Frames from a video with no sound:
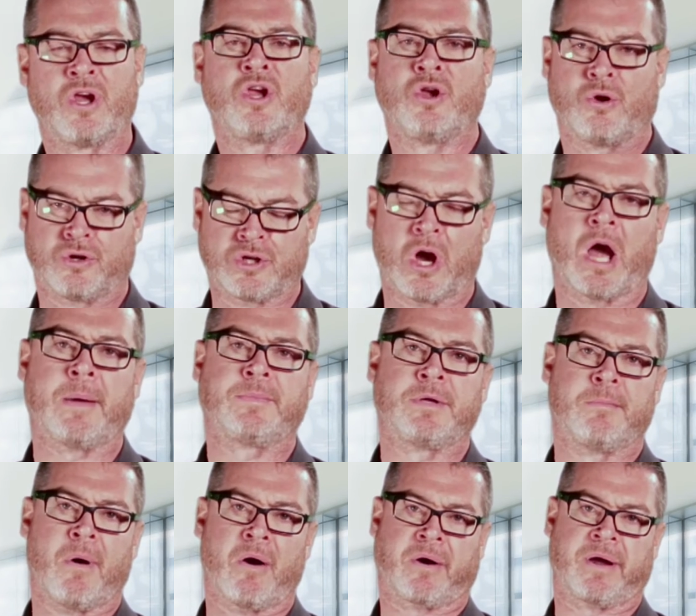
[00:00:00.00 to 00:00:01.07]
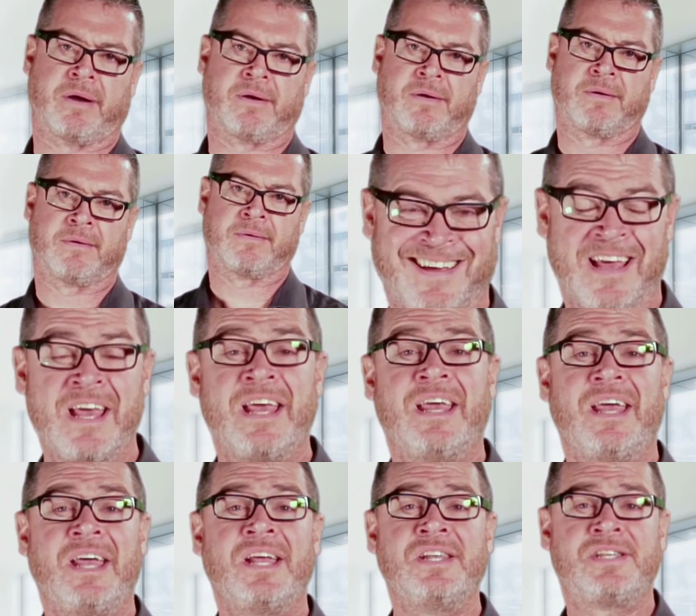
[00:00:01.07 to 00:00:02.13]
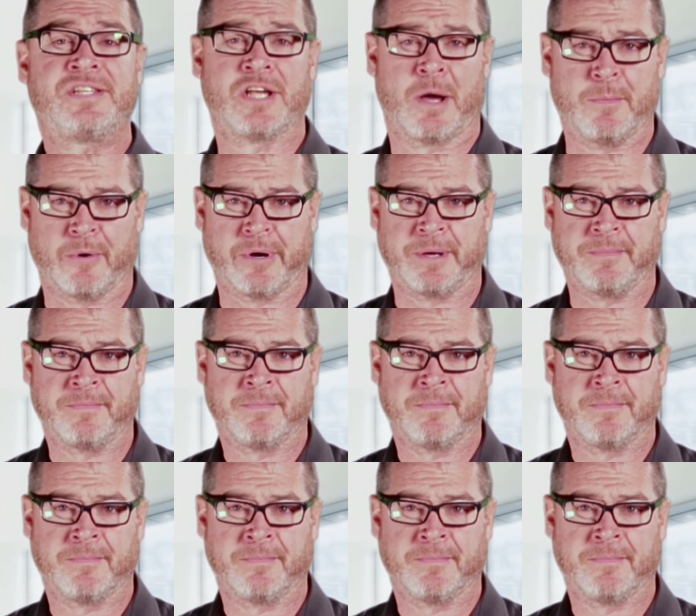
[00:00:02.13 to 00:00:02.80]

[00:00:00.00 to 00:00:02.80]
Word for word: your time to market. In summary,